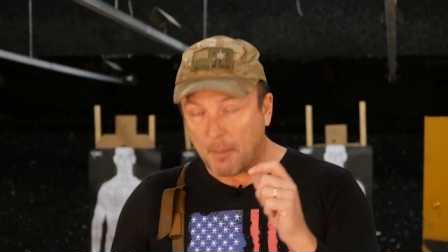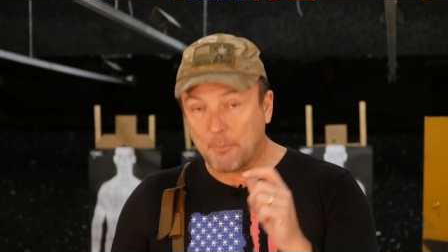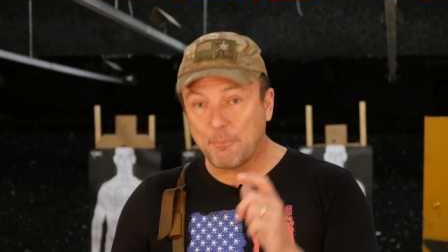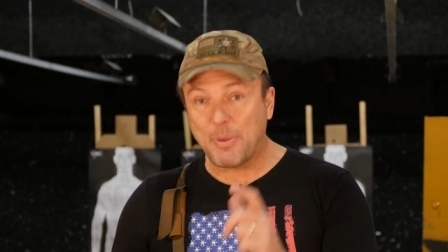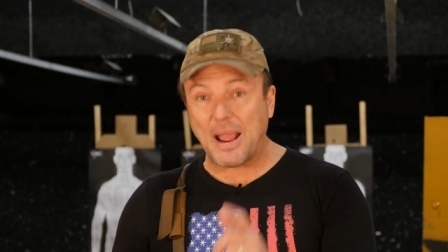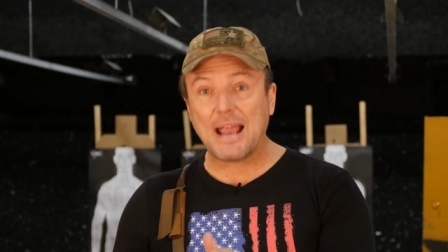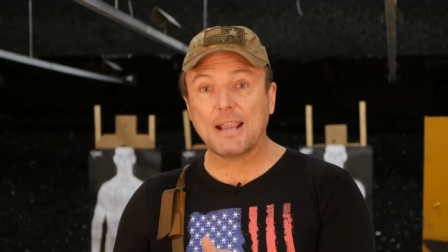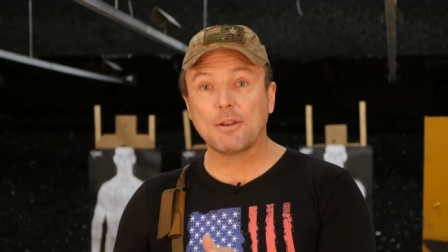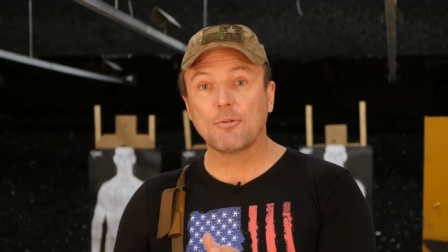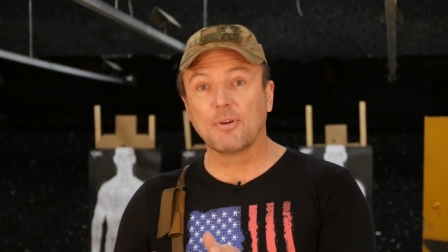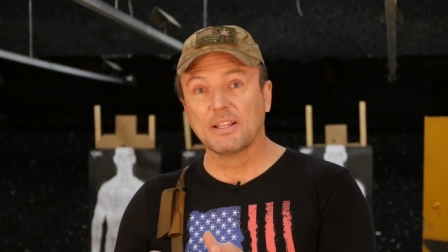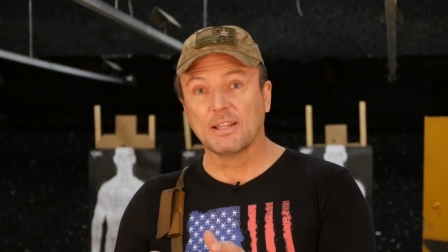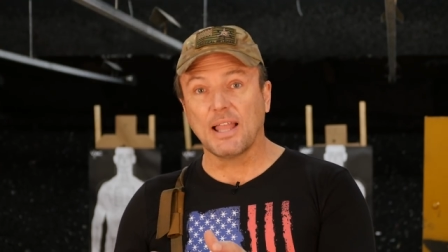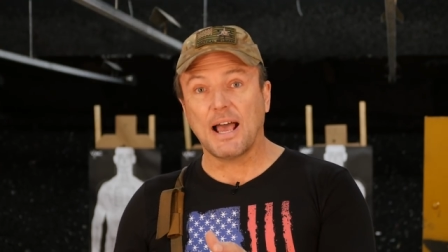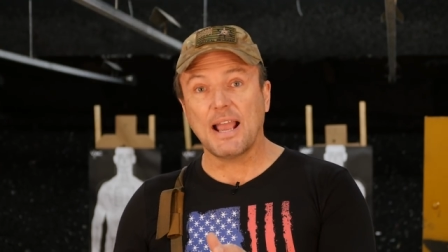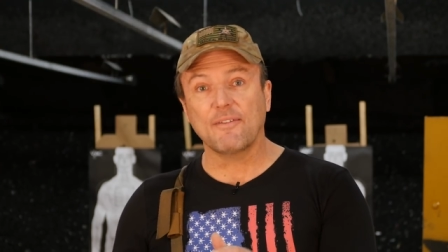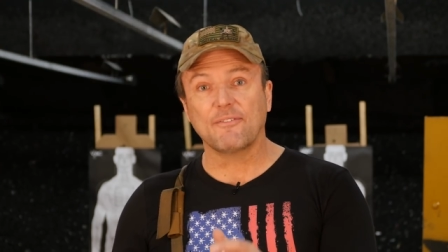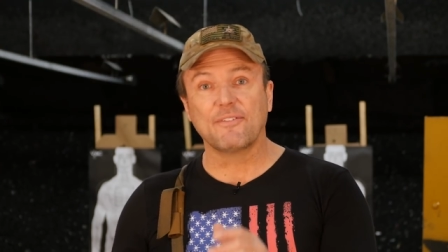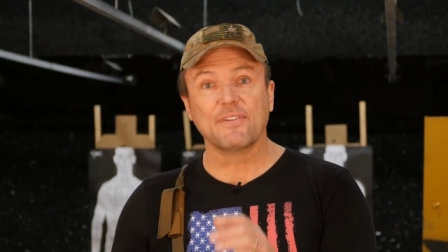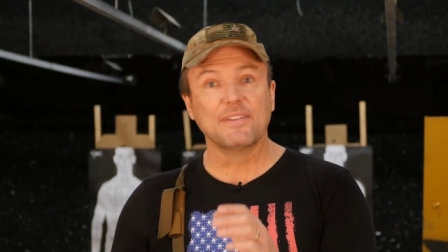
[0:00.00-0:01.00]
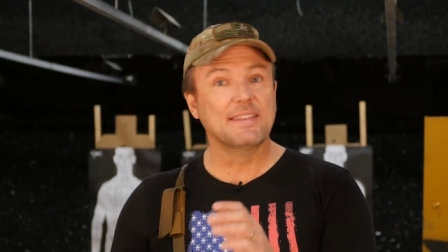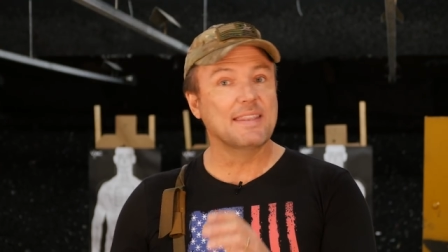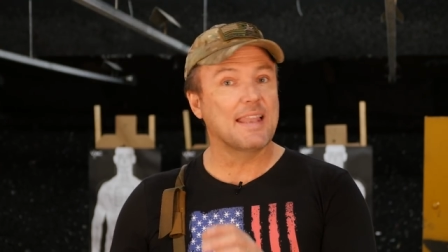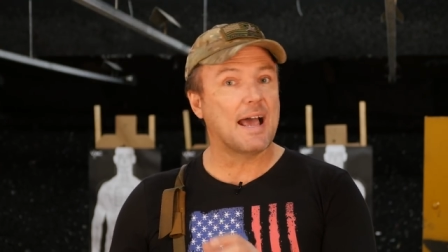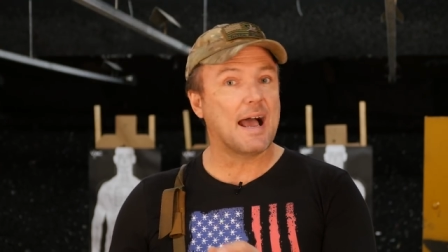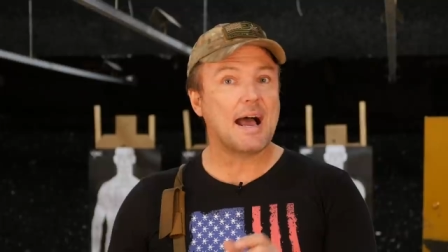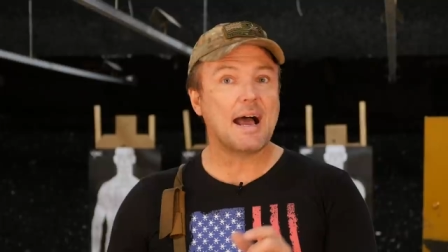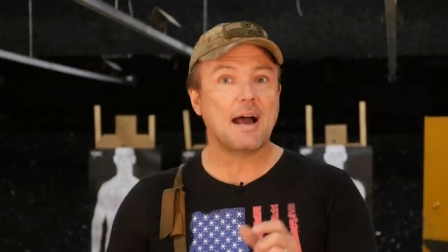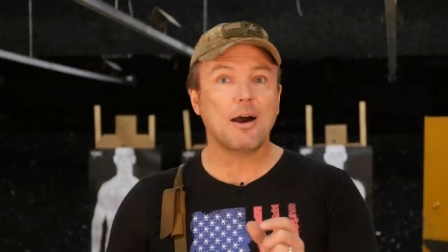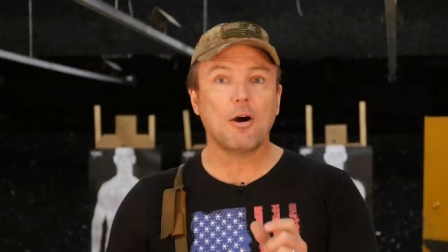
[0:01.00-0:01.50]
battery life,
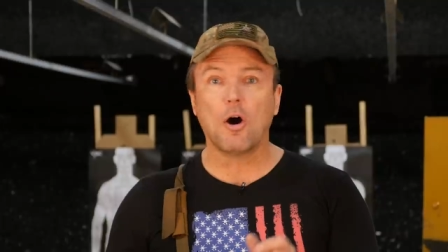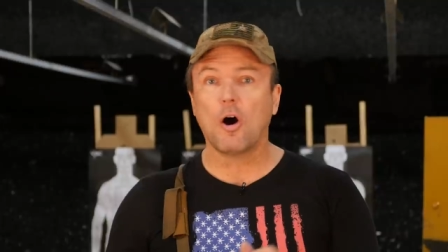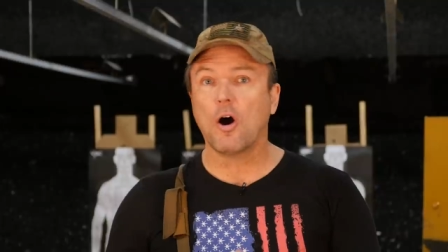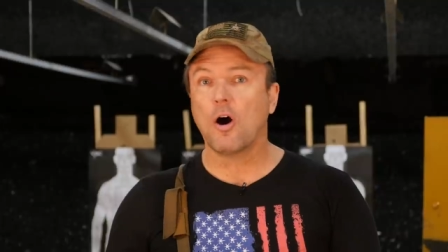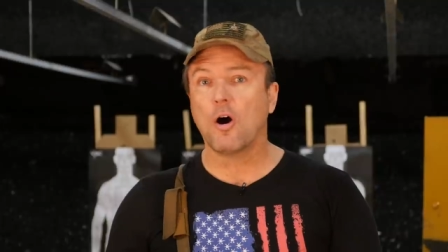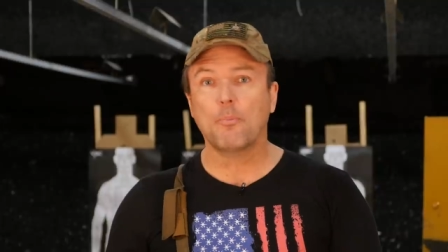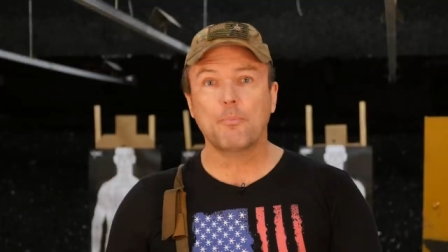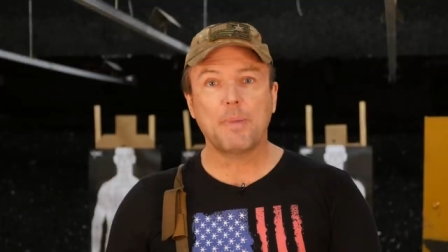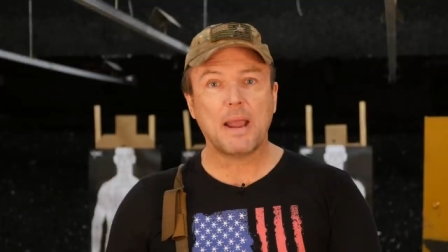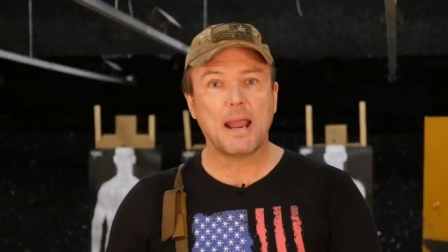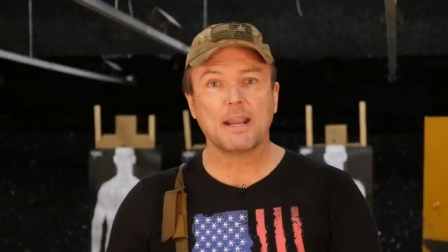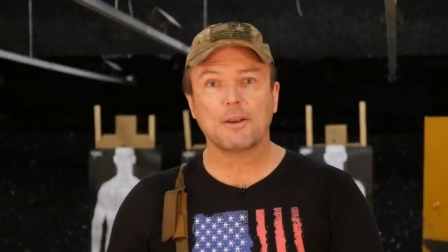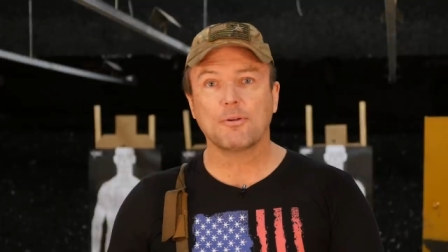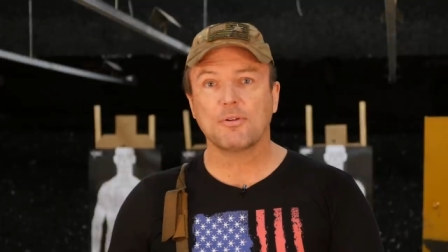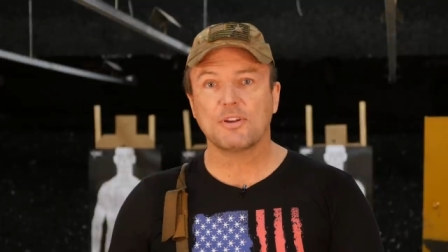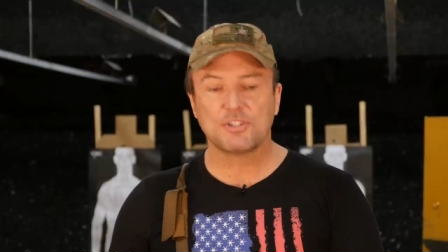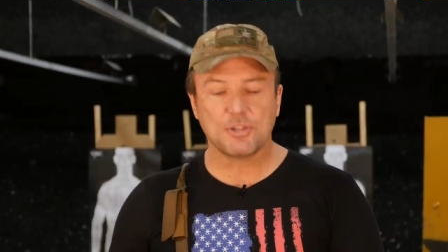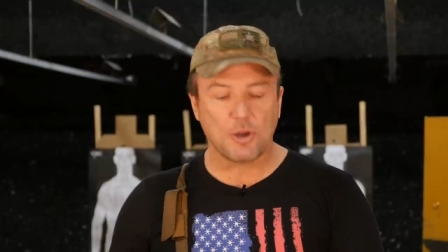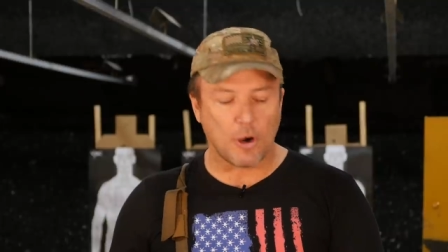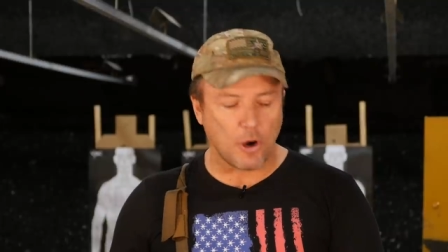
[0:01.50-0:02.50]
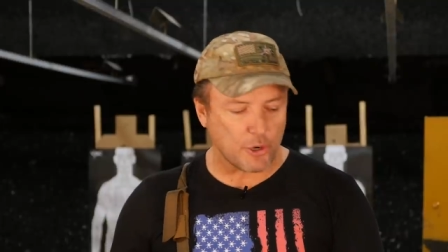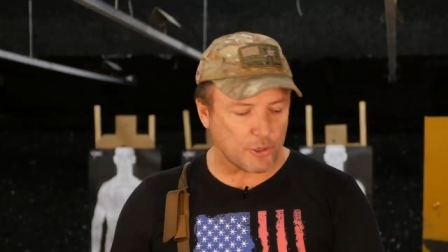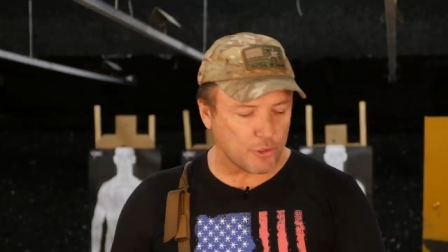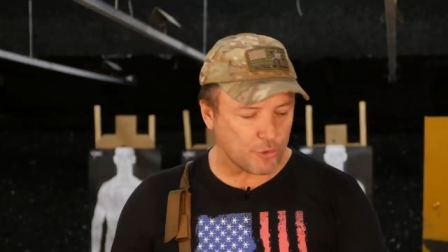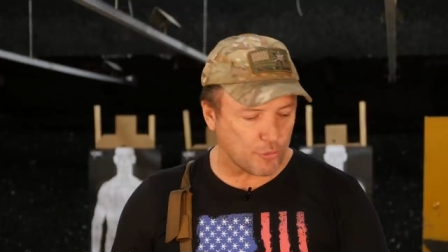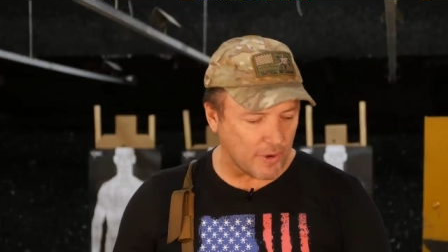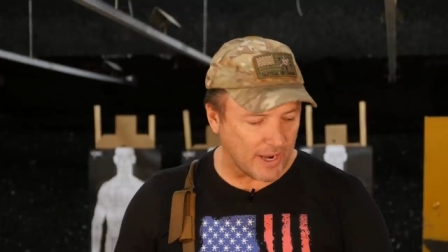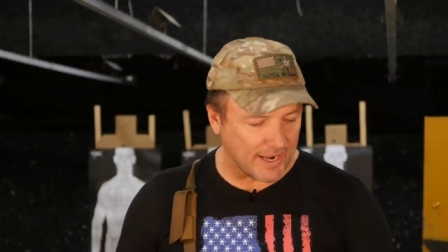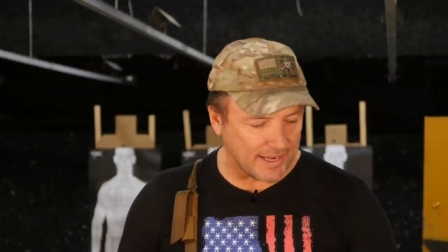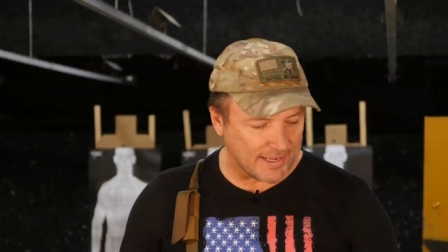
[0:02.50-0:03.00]
not all batteries are
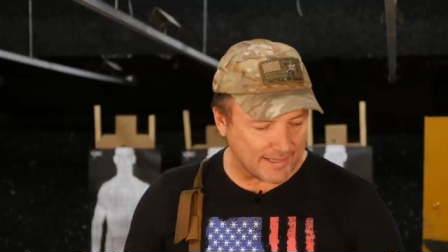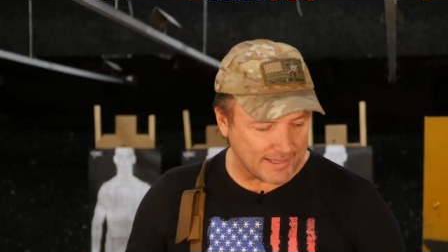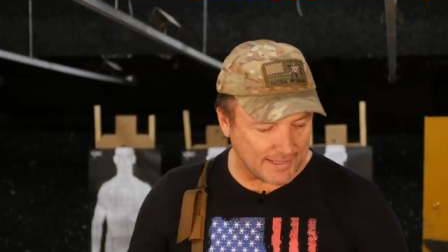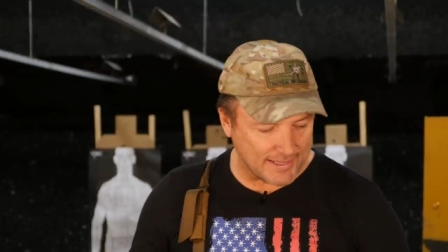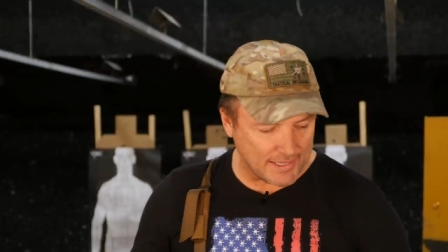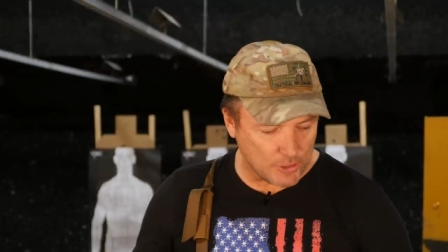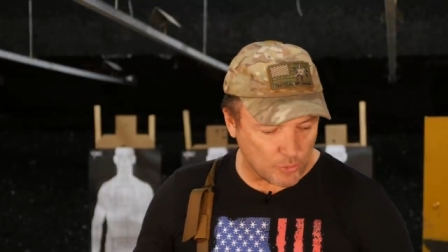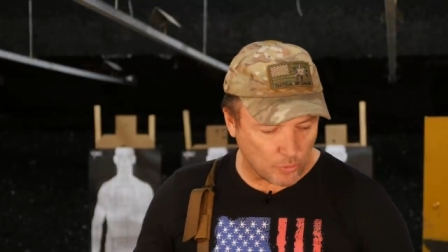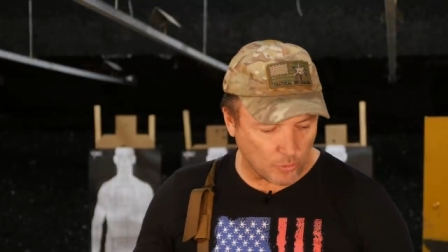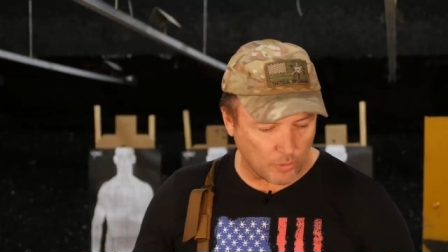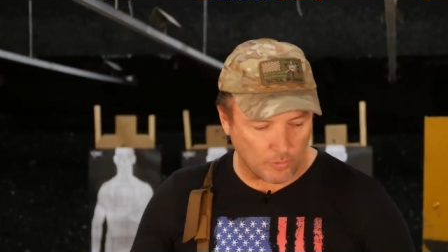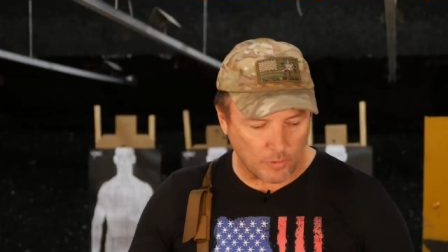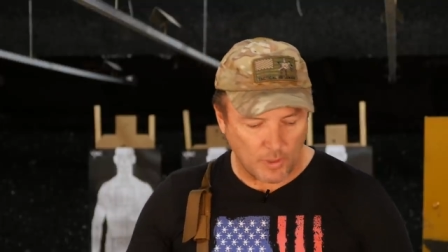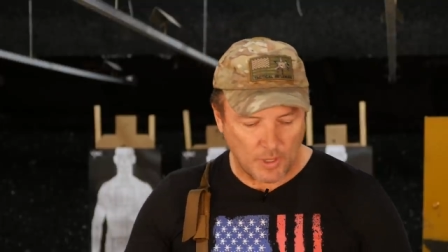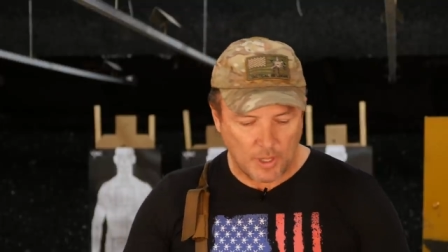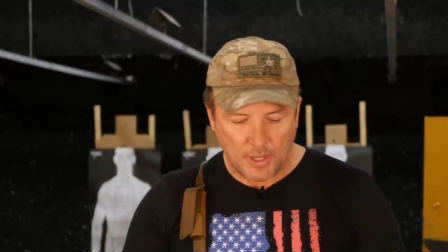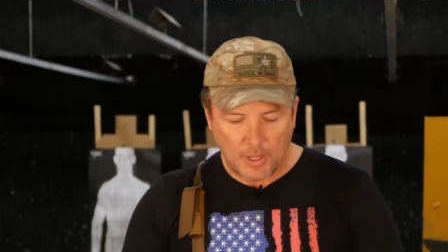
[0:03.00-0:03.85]
created equal.